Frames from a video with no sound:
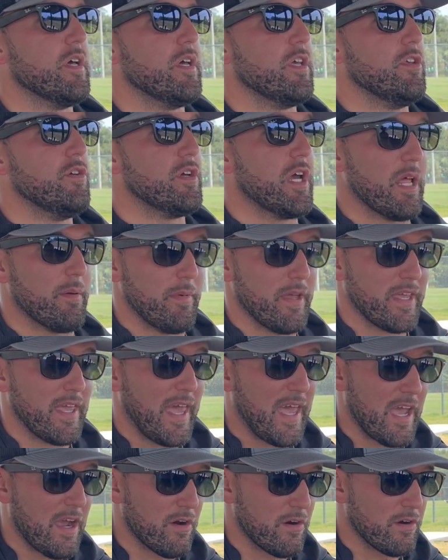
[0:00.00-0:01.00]
you got to make
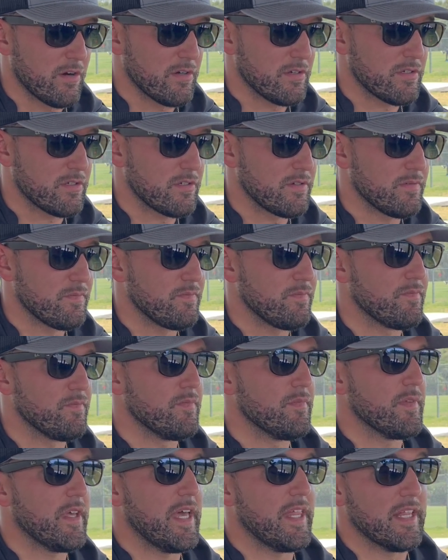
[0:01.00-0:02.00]
errors,
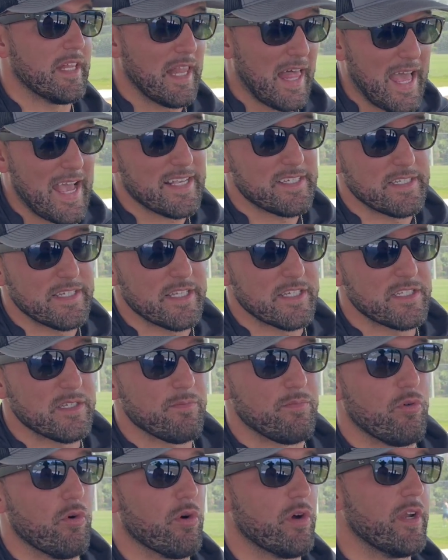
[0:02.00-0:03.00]
and the last thing that's
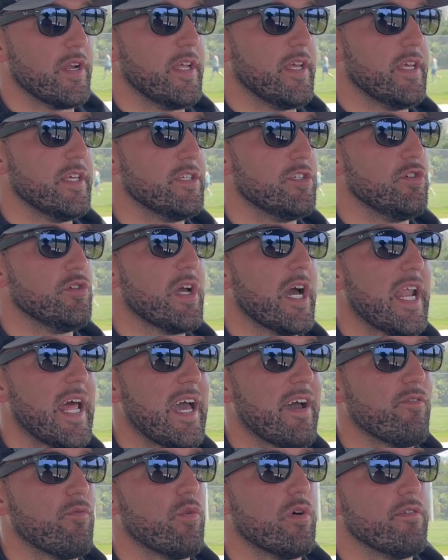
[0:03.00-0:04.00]
important is you got to
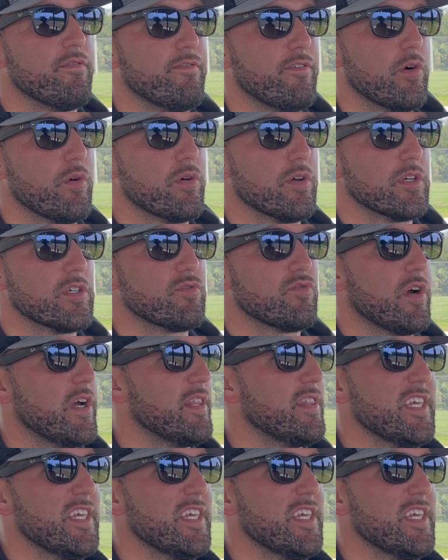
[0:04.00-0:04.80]
have one focus, right?